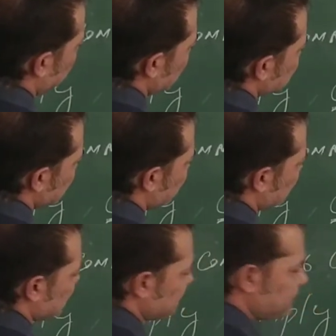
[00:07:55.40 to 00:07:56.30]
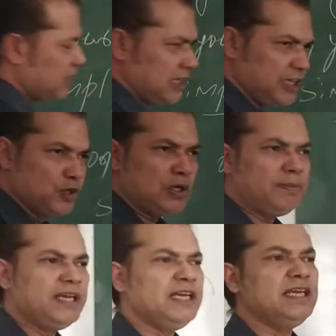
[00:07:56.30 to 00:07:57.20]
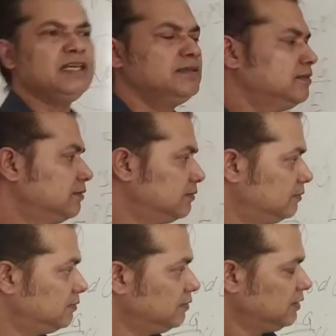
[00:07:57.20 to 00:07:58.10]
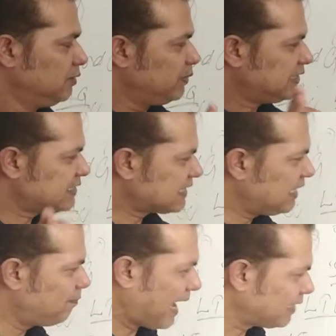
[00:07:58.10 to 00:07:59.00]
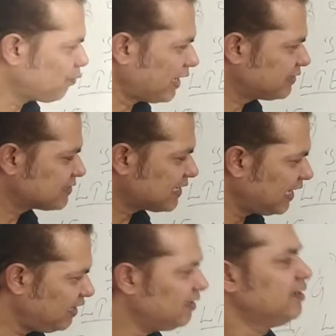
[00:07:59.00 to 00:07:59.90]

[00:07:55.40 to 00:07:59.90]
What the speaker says: press enter. You will be with a screen, black and white screen,